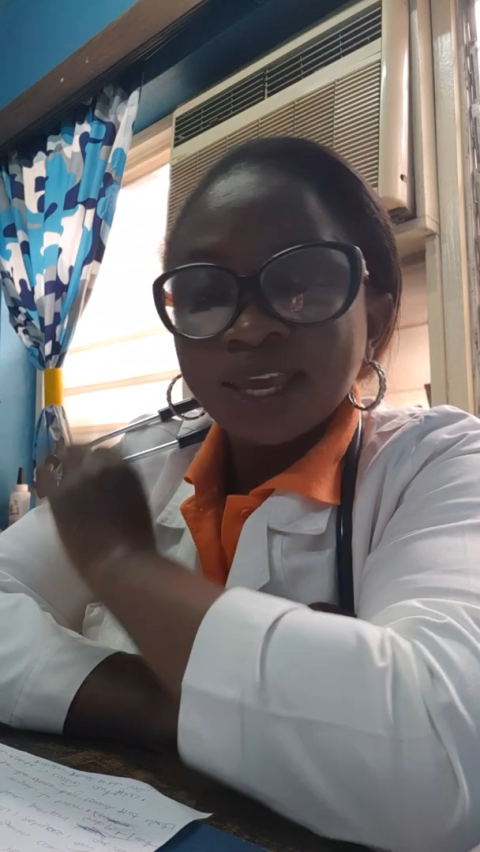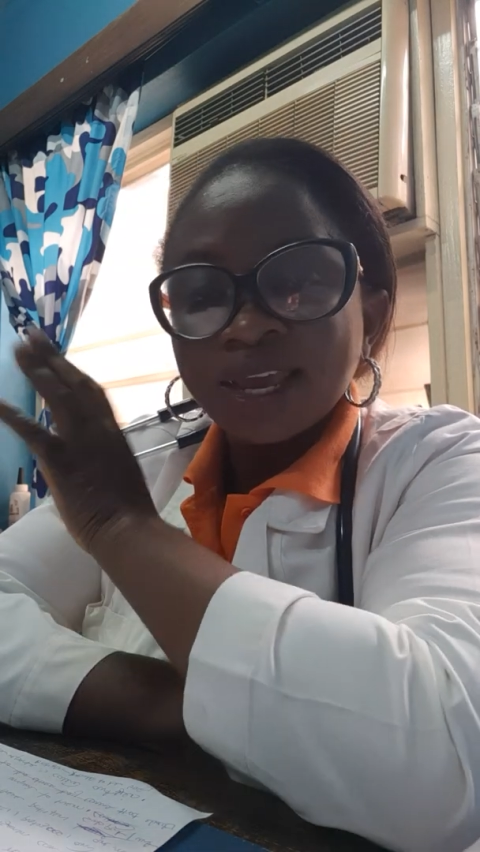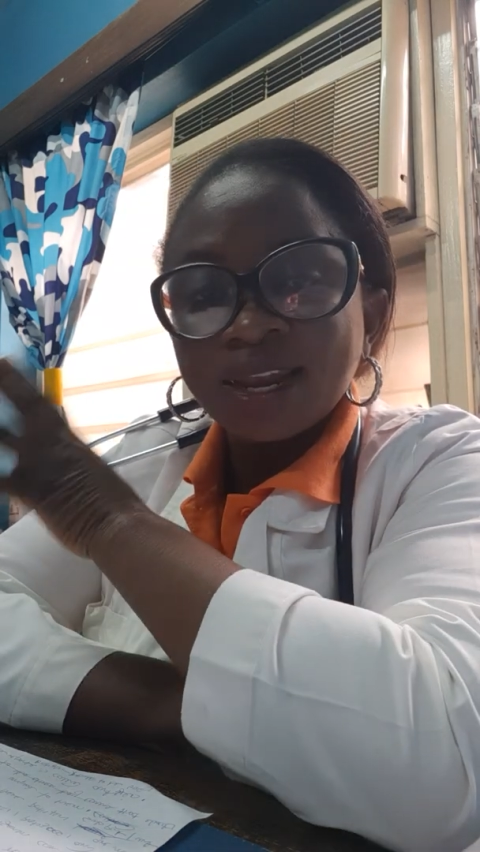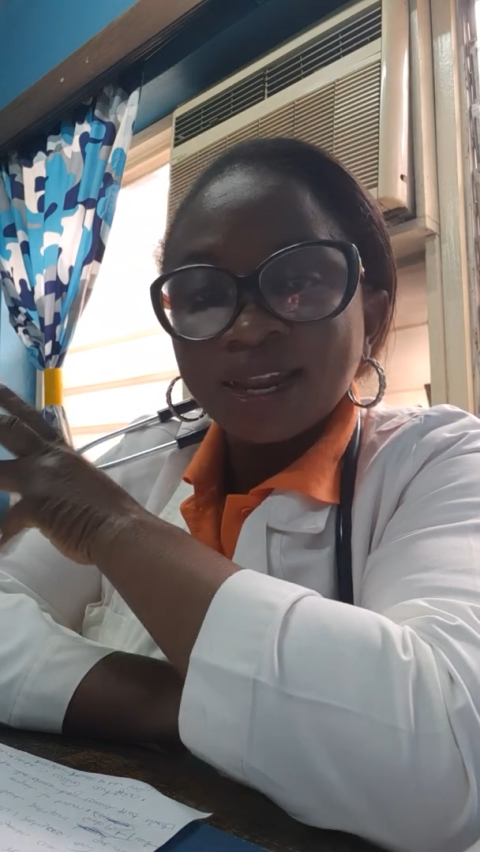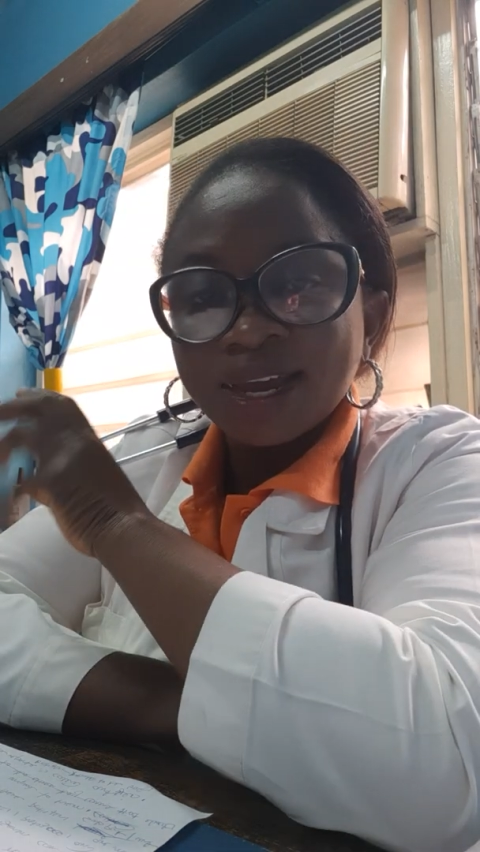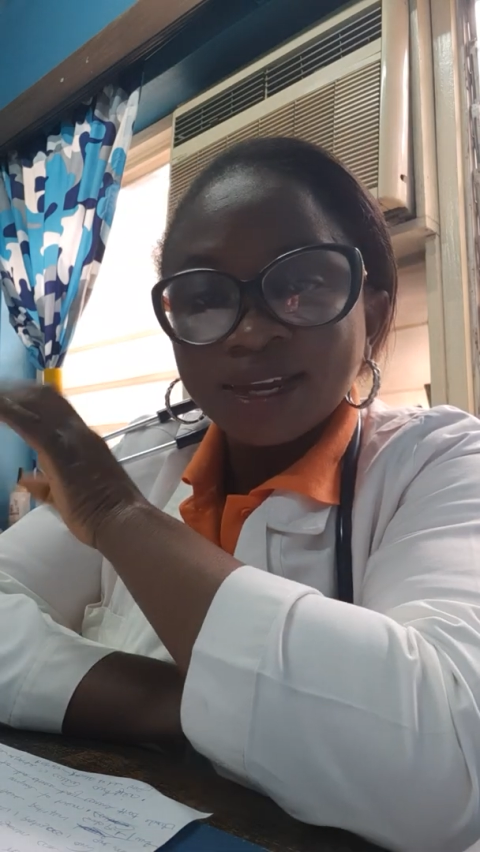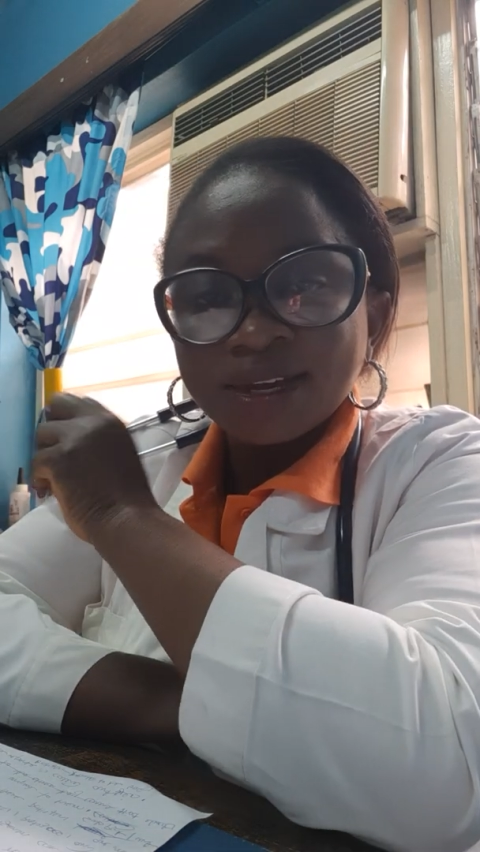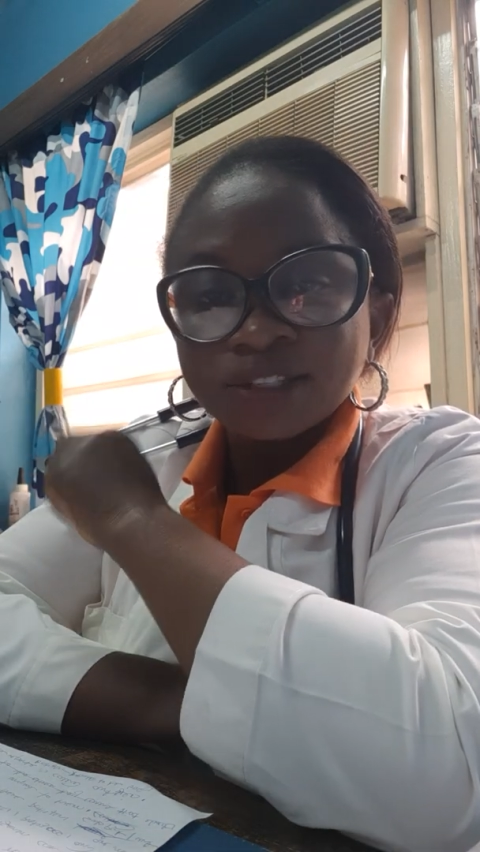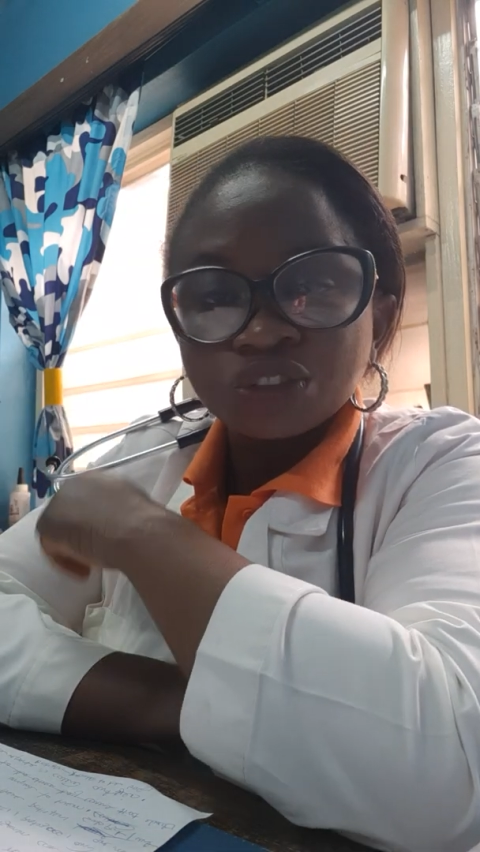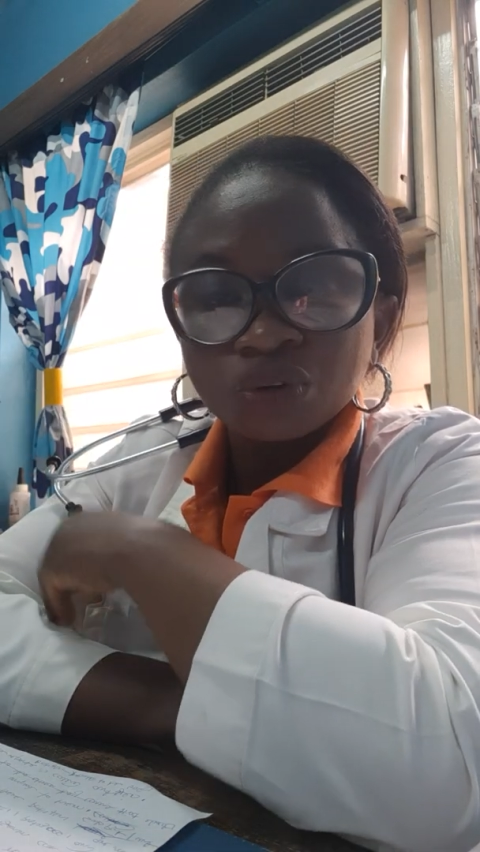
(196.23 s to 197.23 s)

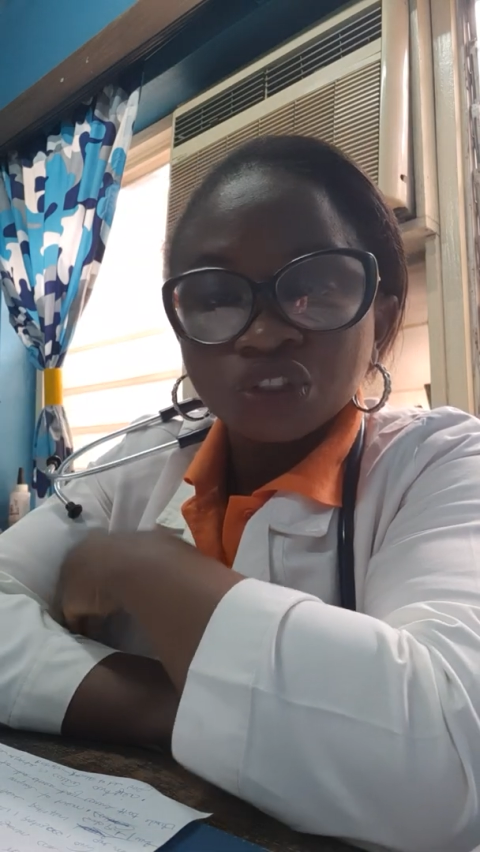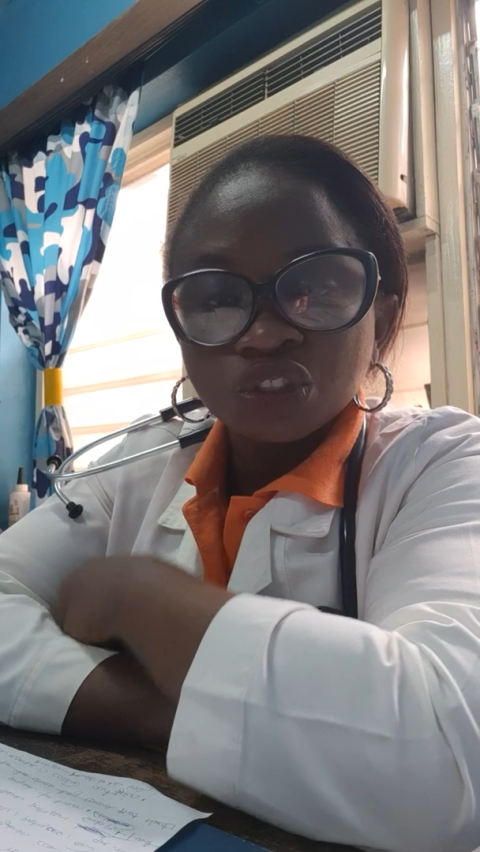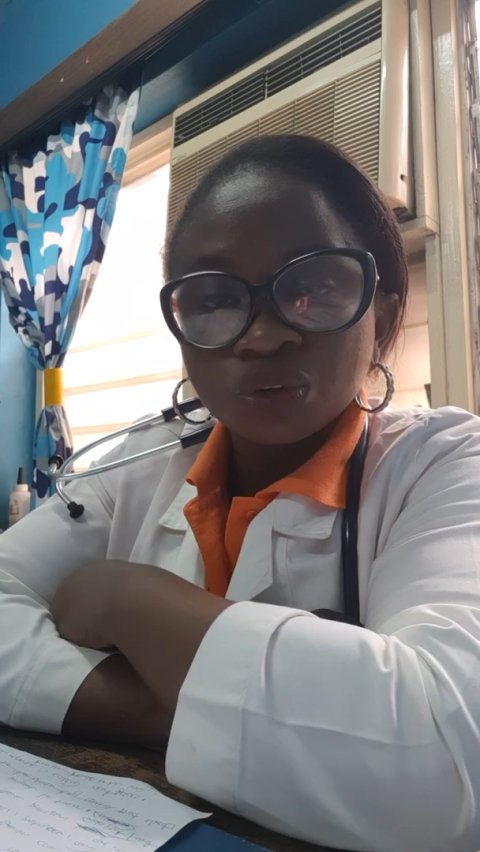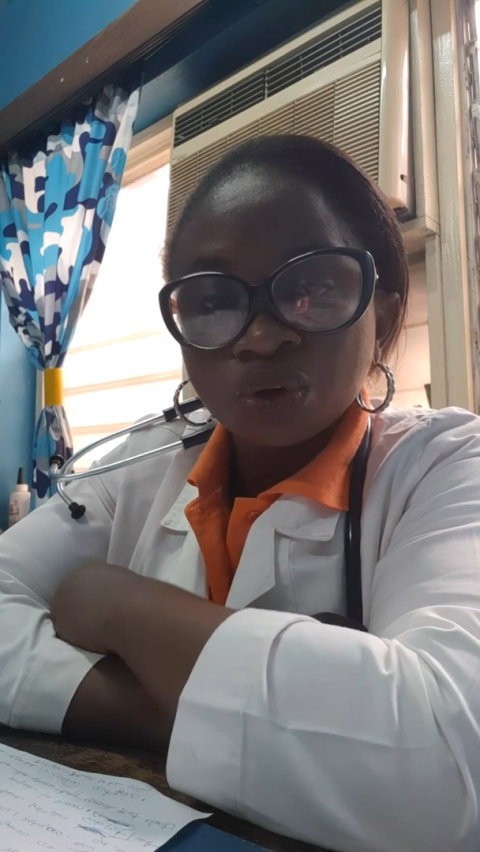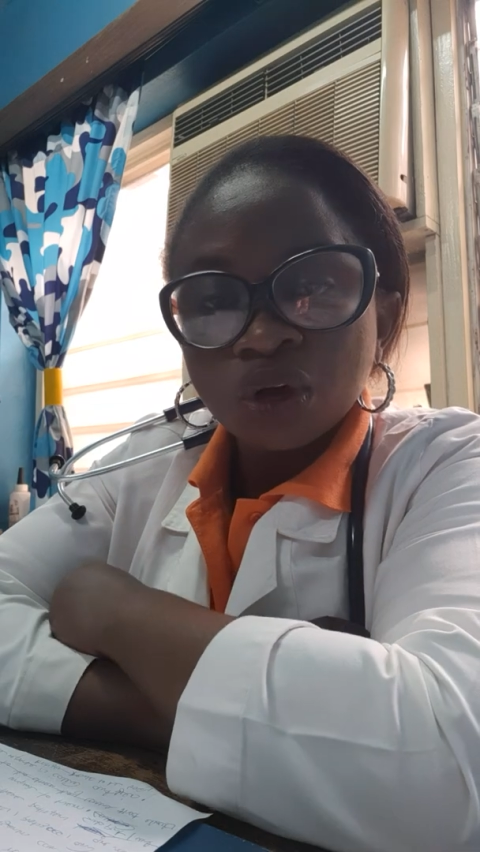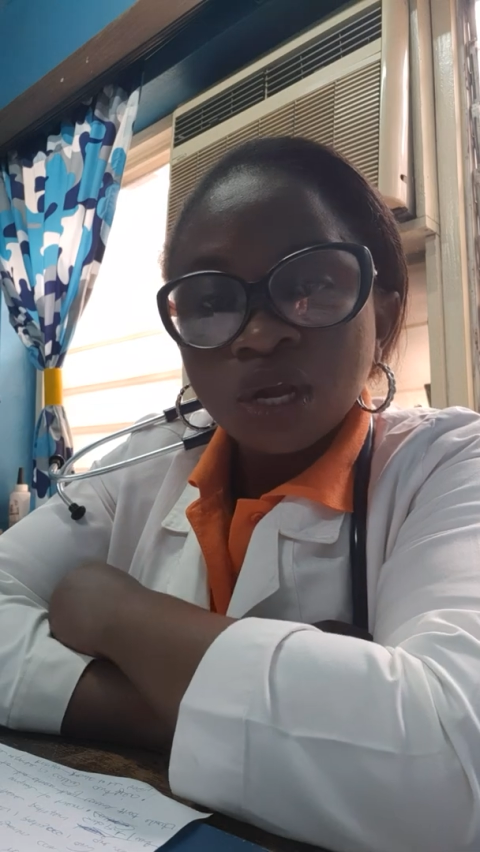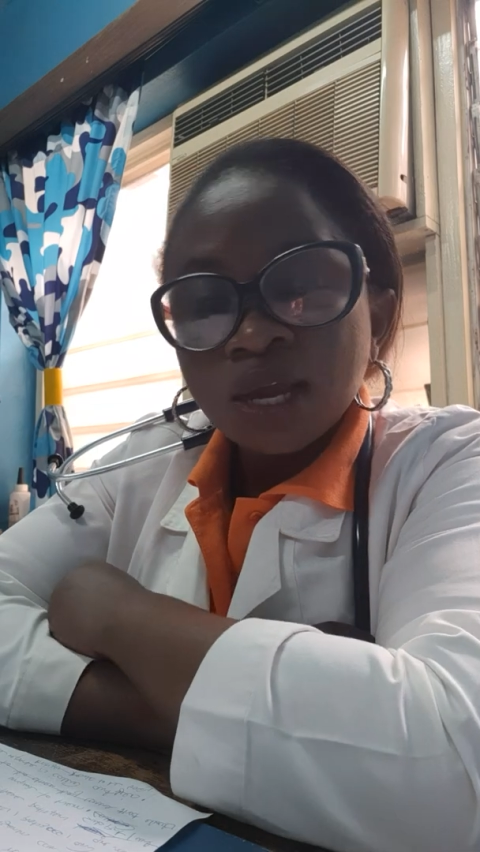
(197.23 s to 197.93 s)
hair-like structure